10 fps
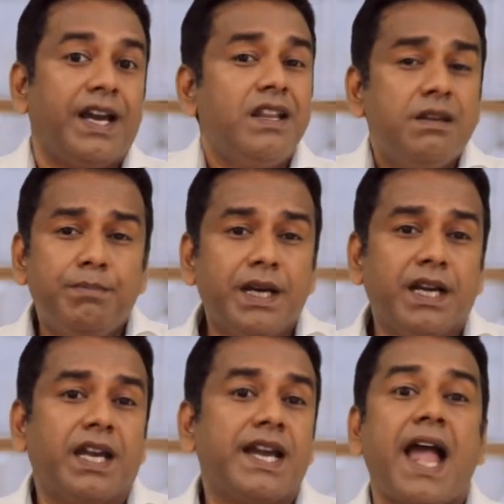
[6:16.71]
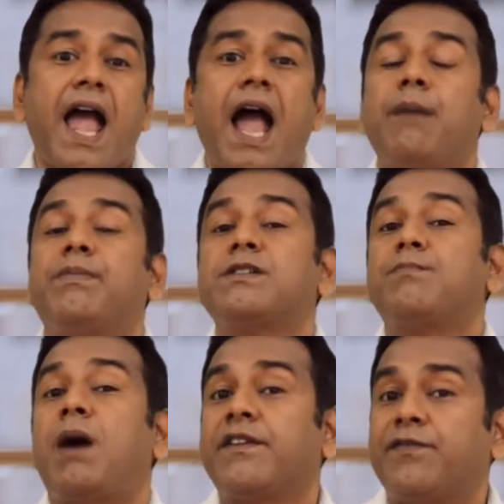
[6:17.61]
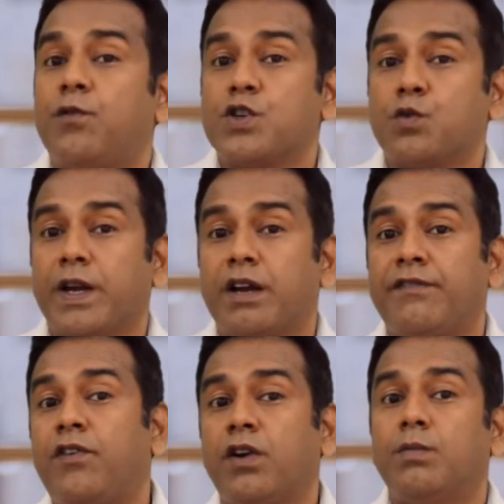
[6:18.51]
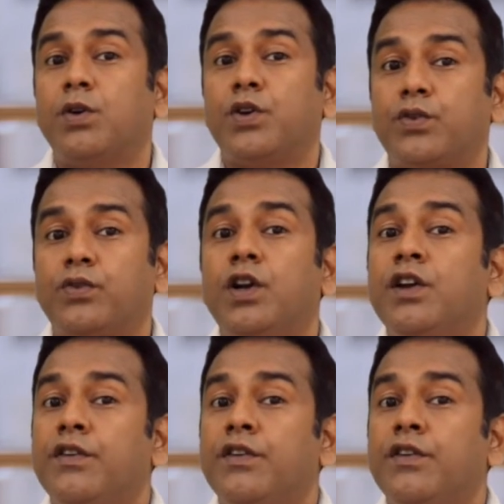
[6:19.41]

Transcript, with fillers: In the beginning, Apple smartphones were affordable to